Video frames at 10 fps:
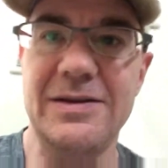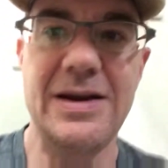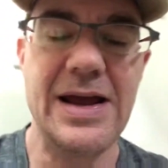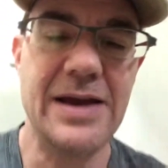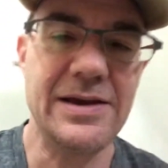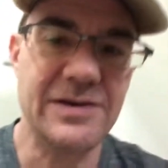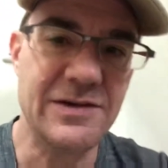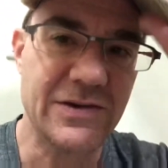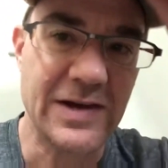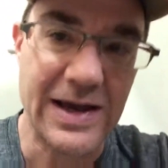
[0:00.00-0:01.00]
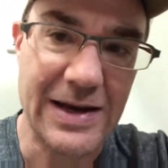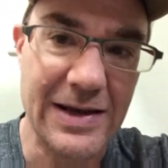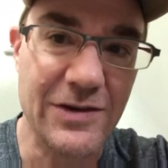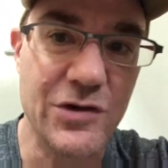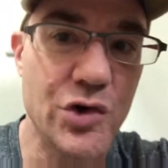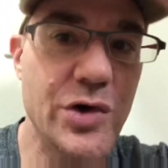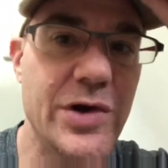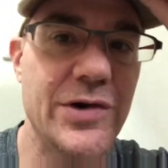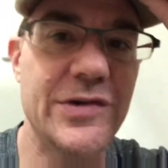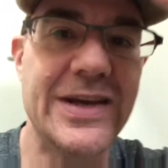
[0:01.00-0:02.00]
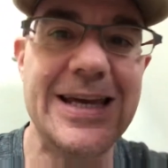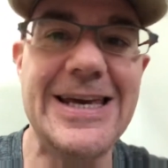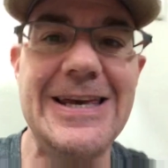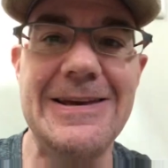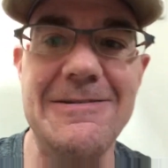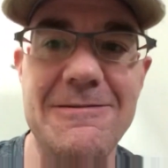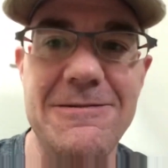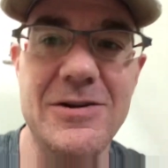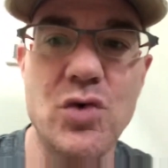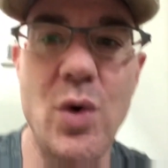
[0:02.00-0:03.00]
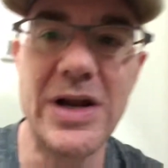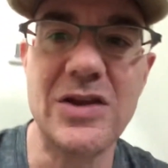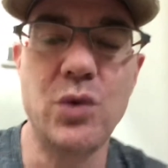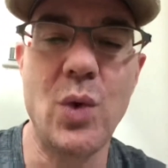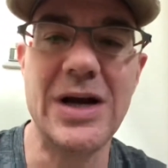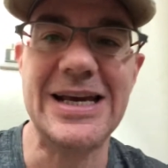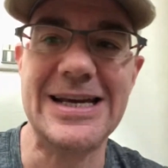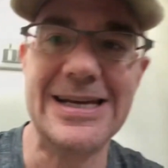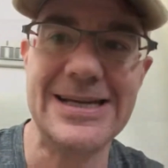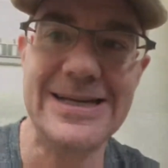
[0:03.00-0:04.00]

Today is Chinese New Year's Eve, 2020.